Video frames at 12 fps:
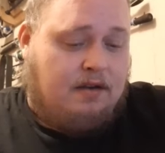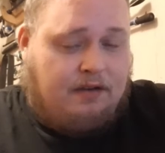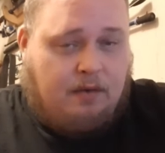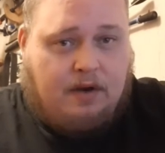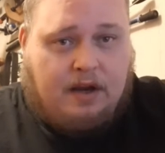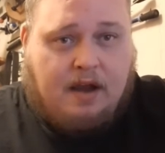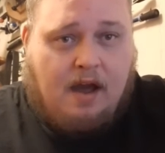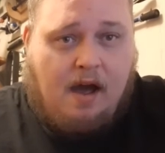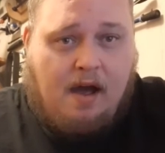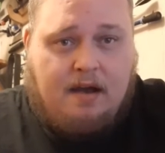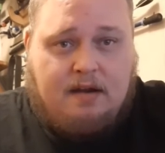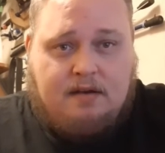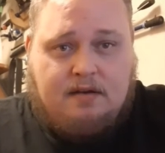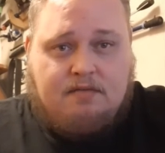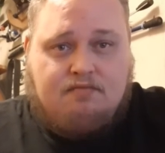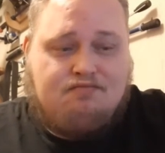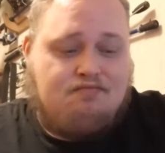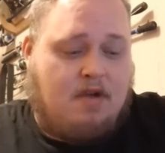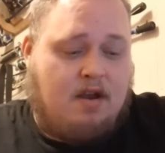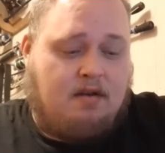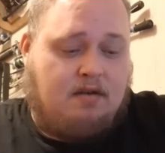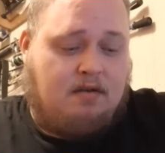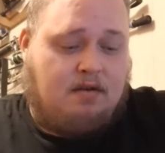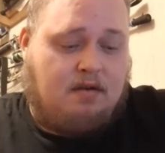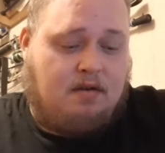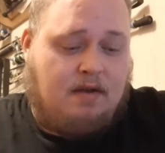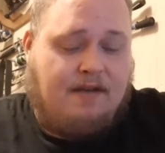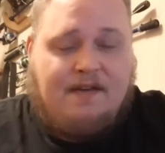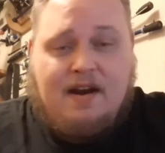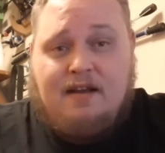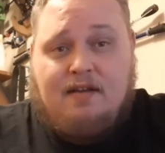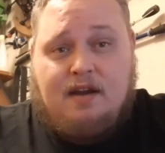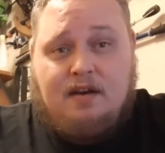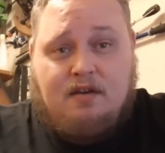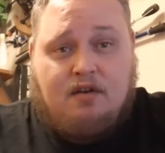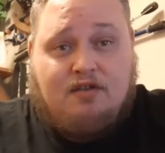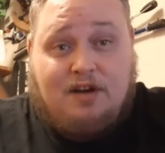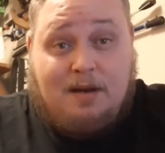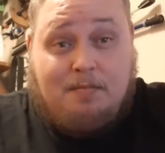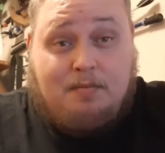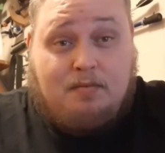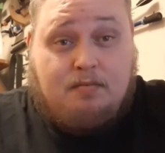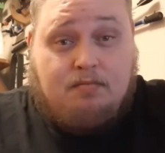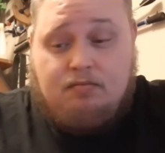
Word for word: see what they got, and if anything, they're cheap.